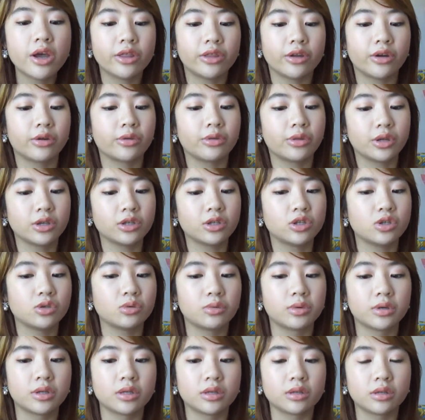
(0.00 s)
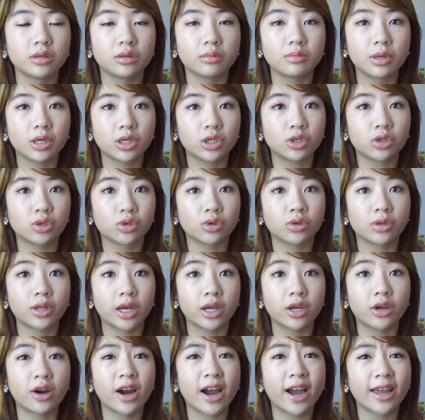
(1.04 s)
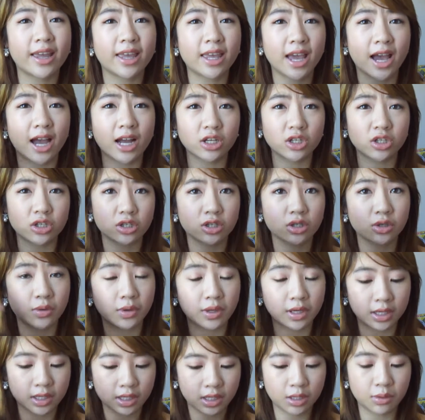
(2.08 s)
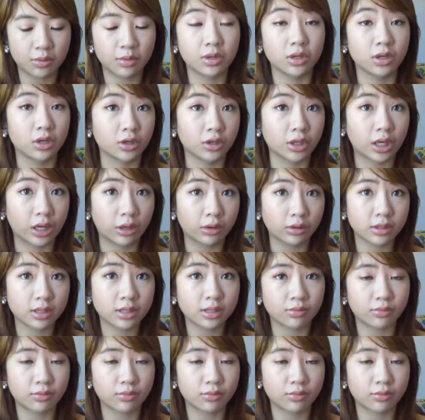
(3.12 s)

there are things you want to make sure that your eye catches quickly when you're like